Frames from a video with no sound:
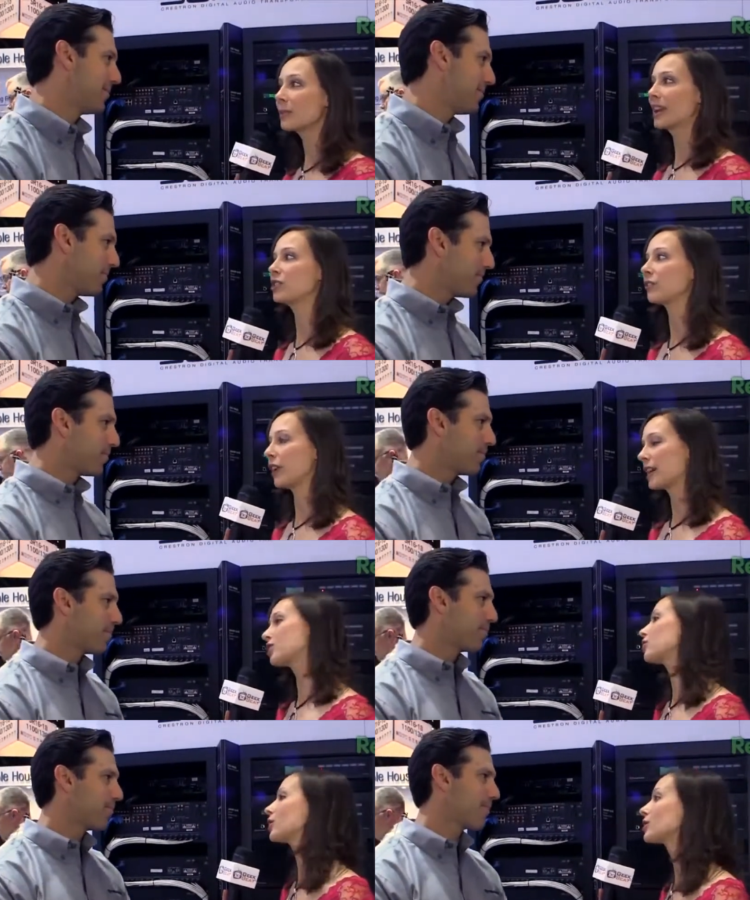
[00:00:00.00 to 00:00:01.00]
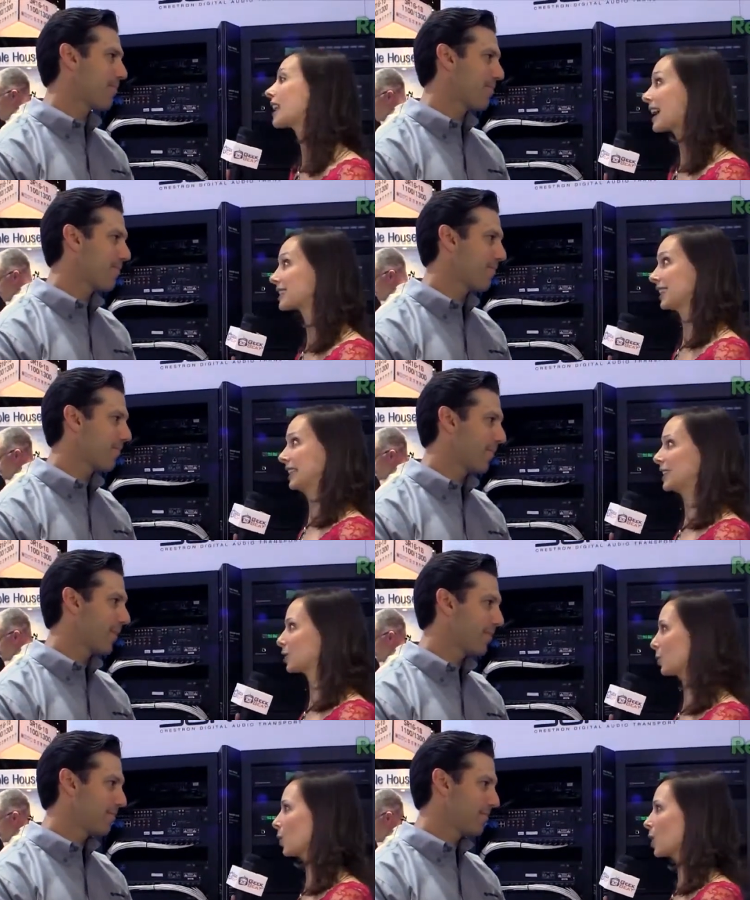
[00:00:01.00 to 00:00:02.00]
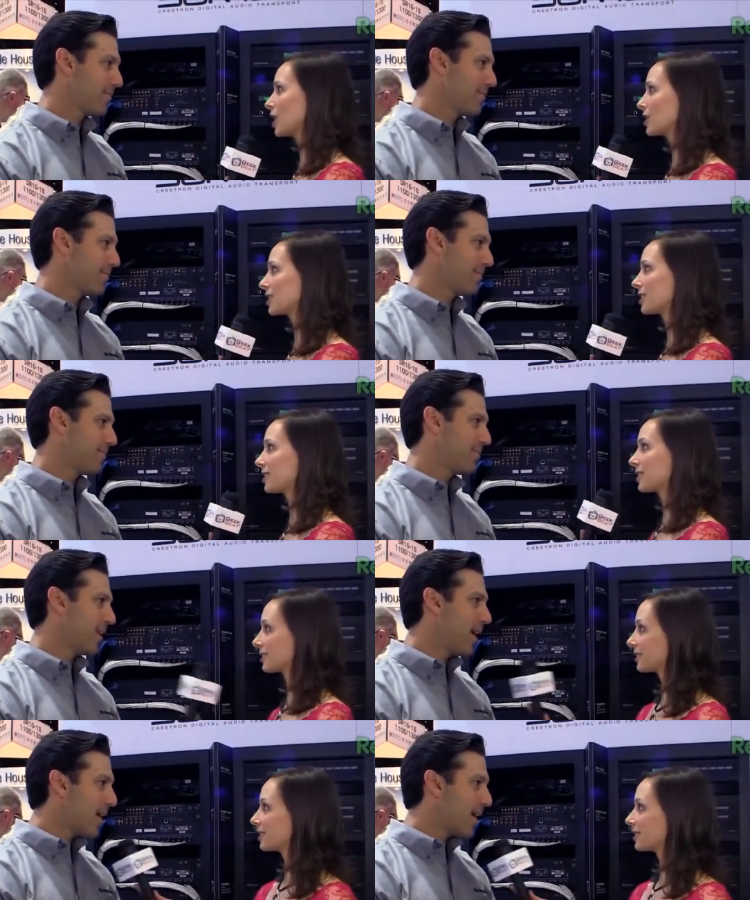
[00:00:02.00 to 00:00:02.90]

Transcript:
Speaker 1: the Manufacturer's Excellence Awards.